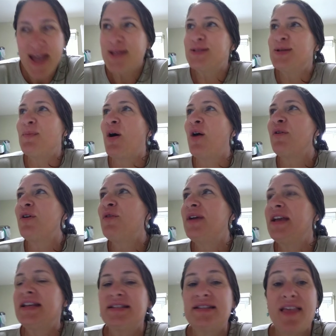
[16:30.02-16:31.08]
Tomorrow
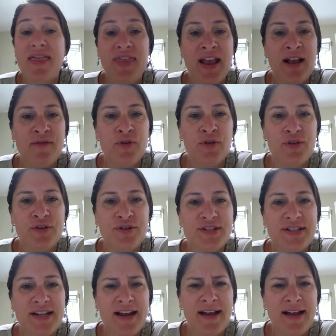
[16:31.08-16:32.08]
is Thankful Thursday.